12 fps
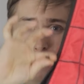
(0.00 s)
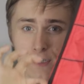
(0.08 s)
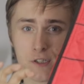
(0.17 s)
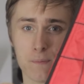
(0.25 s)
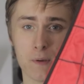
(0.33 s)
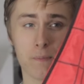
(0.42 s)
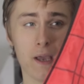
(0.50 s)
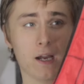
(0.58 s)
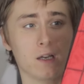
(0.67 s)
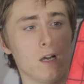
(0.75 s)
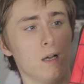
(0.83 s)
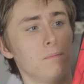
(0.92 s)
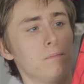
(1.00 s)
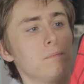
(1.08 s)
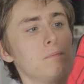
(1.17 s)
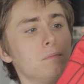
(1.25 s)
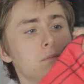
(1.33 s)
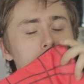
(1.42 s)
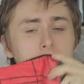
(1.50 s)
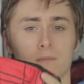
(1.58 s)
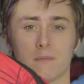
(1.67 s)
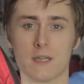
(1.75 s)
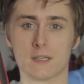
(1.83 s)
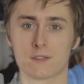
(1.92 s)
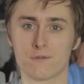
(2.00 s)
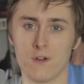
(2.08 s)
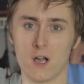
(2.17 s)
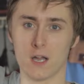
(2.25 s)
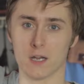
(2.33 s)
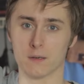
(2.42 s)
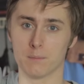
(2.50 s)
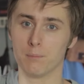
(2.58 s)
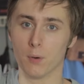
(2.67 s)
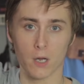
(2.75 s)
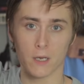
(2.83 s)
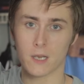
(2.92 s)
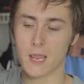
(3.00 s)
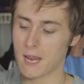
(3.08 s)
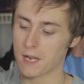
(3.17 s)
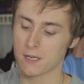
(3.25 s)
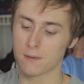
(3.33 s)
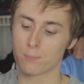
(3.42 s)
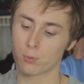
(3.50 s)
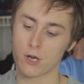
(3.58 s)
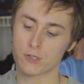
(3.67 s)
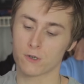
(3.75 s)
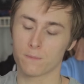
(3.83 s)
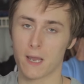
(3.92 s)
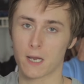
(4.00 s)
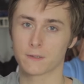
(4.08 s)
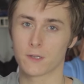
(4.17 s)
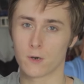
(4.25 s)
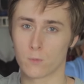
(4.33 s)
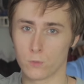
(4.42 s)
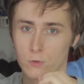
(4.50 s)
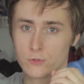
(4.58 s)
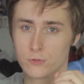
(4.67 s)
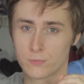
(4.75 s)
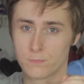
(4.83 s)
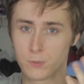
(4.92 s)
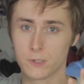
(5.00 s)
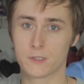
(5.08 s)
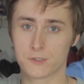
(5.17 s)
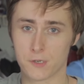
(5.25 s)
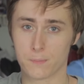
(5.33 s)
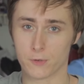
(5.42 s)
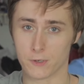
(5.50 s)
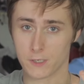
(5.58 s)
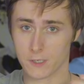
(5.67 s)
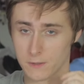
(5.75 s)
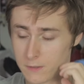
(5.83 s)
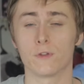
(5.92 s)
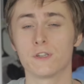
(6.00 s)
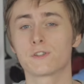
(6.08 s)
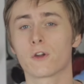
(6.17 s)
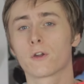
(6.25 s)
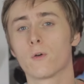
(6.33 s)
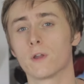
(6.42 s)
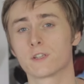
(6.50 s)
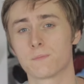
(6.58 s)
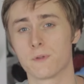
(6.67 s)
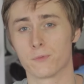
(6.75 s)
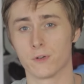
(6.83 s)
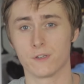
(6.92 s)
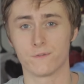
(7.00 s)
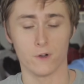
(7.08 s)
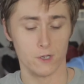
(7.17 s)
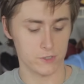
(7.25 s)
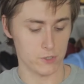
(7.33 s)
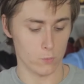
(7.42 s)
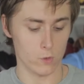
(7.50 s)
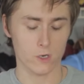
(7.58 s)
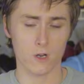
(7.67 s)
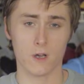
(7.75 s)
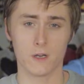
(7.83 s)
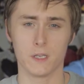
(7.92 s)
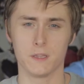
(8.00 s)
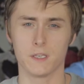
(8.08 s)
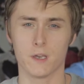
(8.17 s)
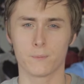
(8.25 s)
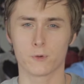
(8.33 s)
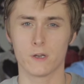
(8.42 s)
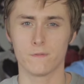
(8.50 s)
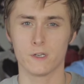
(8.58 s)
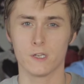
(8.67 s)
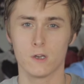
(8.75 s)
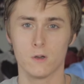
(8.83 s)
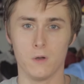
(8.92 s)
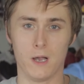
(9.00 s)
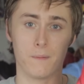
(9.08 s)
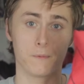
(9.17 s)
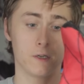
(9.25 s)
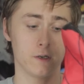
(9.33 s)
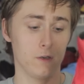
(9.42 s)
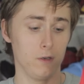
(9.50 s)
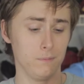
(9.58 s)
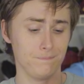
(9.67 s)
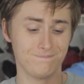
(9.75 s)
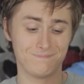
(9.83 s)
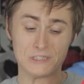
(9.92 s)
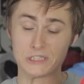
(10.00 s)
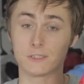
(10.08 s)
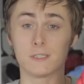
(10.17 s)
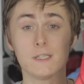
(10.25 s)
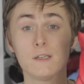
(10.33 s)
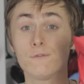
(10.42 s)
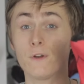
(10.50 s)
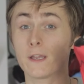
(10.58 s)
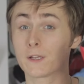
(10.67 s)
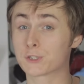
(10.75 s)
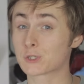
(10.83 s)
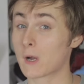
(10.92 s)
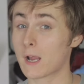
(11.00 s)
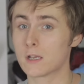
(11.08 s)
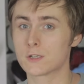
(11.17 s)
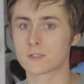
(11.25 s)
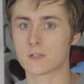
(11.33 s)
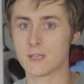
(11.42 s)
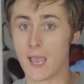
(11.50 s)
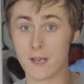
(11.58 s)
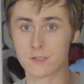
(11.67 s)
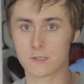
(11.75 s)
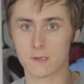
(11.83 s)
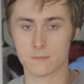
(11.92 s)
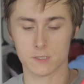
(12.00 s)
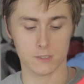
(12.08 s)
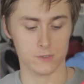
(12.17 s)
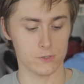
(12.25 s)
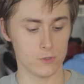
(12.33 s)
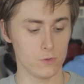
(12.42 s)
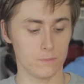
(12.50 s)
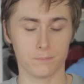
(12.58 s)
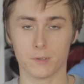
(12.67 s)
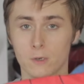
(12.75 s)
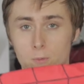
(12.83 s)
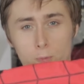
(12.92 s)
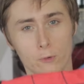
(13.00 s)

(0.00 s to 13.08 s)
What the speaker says: and zip it back up, it's fine, but any pressure back there will split the zipper again. So these are going to be really fun to work on in the upgrade video. I'm gonna see if I can try and just attach them to the suit, but